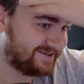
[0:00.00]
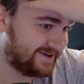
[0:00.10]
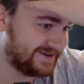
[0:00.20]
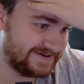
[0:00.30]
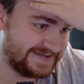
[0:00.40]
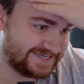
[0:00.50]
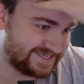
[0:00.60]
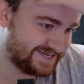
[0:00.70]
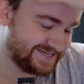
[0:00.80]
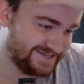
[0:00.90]
Holy
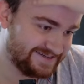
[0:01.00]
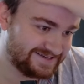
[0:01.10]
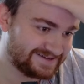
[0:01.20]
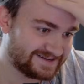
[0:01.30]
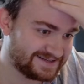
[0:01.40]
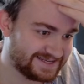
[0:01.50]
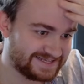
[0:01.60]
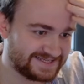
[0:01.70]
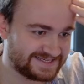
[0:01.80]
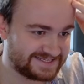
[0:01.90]
shit, dude.
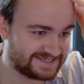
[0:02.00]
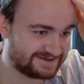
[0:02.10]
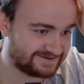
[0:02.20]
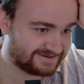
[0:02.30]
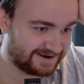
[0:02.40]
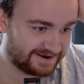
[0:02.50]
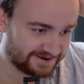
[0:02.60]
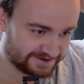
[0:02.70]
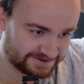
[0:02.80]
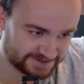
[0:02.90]
This is
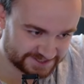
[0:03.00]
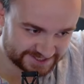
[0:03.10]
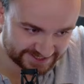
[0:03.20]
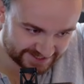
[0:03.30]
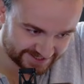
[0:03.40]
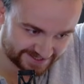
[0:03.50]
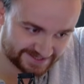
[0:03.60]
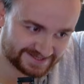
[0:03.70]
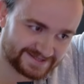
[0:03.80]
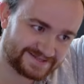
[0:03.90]
gross.
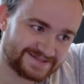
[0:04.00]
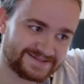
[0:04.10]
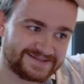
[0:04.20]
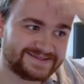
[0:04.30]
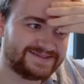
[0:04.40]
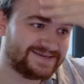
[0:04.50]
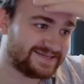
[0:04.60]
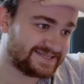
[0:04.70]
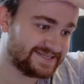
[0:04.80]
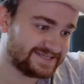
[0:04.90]

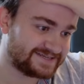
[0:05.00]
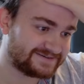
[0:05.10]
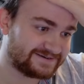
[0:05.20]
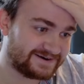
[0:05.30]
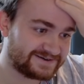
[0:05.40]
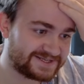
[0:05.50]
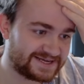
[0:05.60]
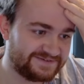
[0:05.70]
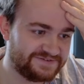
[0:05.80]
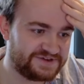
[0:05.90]
This is gross. Like,
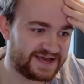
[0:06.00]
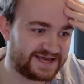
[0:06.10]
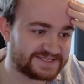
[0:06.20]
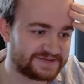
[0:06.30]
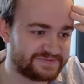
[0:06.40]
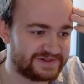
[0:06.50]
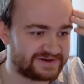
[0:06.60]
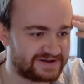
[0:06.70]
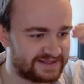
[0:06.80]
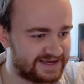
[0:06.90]
even if he has the
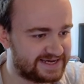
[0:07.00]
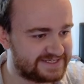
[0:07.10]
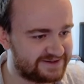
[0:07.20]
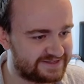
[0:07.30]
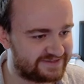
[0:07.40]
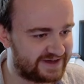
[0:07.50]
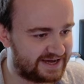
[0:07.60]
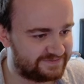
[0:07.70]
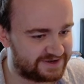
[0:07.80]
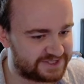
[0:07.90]
blocker there, he's not in
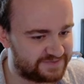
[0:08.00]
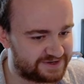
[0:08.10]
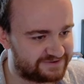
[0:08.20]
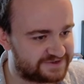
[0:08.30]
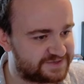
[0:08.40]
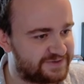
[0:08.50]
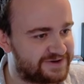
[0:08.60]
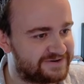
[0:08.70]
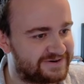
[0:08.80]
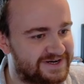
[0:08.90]
that much better of a
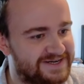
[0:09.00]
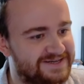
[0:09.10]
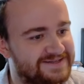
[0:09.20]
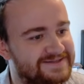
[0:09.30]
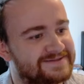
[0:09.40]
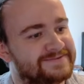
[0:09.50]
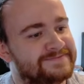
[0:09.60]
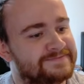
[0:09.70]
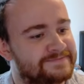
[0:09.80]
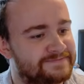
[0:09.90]
spot, right?
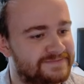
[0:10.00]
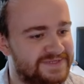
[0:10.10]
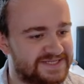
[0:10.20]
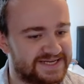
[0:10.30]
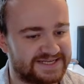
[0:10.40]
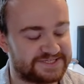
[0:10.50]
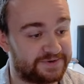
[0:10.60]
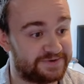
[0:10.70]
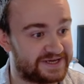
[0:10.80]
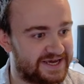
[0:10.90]
He's going to get to
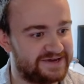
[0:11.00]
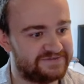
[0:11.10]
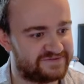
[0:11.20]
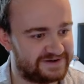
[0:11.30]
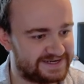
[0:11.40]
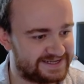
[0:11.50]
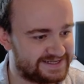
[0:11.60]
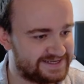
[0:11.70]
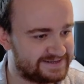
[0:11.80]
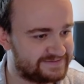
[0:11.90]
swing with a king
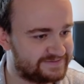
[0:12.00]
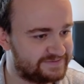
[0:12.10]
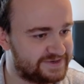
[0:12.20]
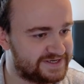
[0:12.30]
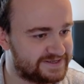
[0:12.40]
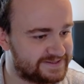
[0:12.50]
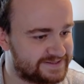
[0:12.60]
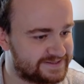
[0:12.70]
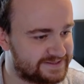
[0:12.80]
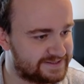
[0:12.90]
finally, but
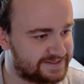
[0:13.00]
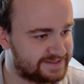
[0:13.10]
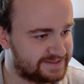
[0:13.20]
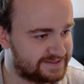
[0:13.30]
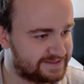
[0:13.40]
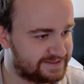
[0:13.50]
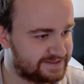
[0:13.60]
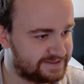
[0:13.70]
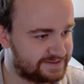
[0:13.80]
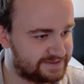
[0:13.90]

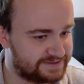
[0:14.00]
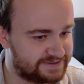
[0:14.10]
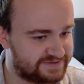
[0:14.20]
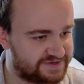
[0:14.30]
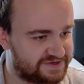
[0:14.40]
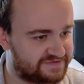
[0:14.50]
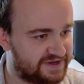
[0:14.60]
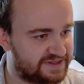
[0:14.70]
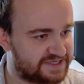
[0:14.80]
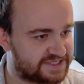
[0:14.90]
you have to defend this